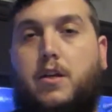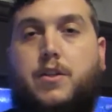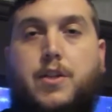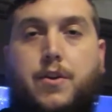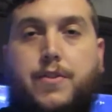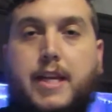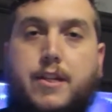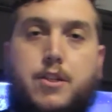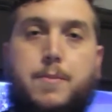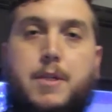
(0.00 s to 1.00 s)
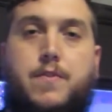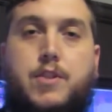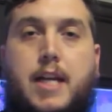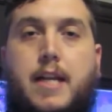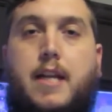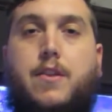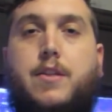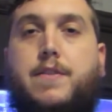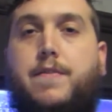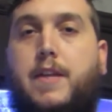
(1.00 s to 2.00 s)
So thank you so much for checking out
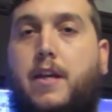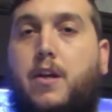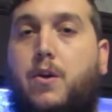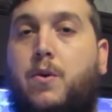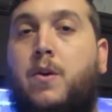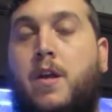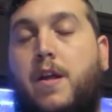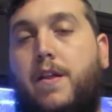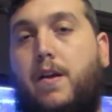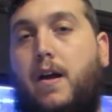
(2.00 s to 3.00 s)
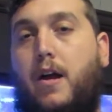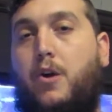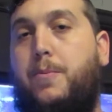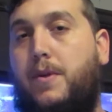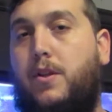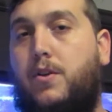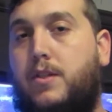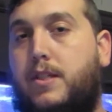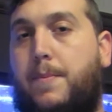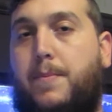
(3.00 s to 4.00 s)
this video. I hope you
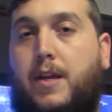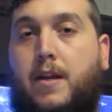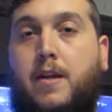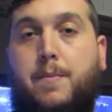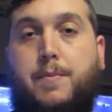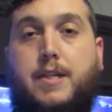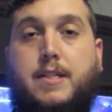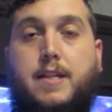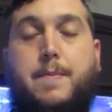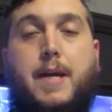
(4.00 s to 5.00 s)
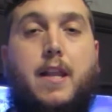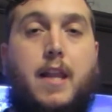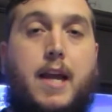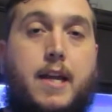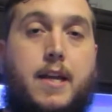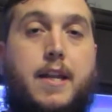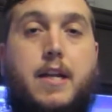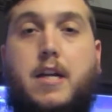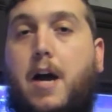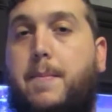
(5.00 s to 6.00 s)
learned something. Please leave me a like and a
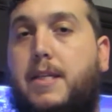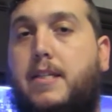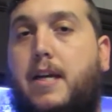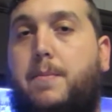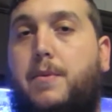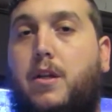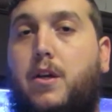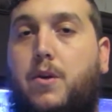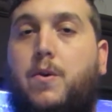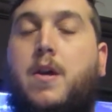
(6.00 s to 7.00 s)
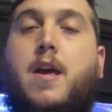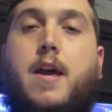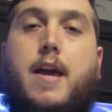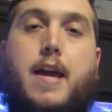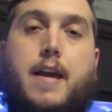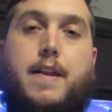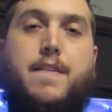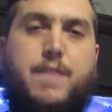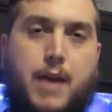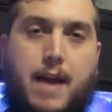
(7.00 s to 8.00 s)
comment down below. And
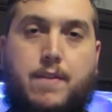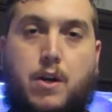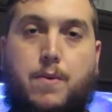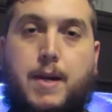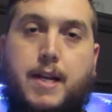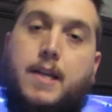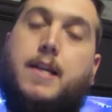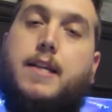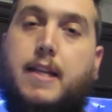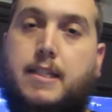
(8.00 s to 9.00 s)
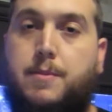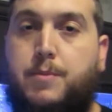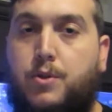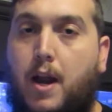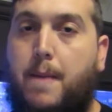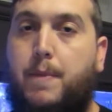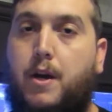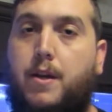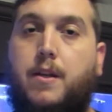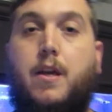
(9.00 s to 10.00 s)
if you haven't already, hit that subscribe
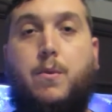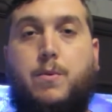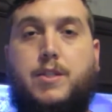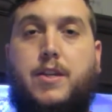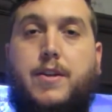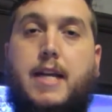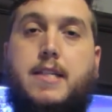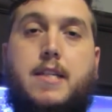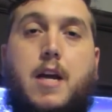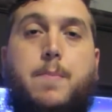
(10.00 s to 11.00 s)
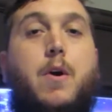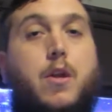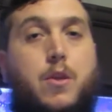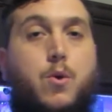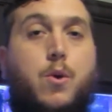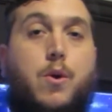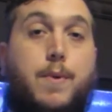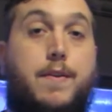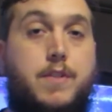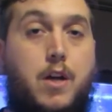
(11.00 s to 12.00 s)
button, and we'll see you next time on the Coral
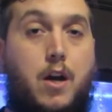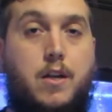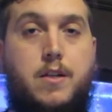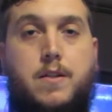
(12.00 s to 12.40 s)
Reef Talk.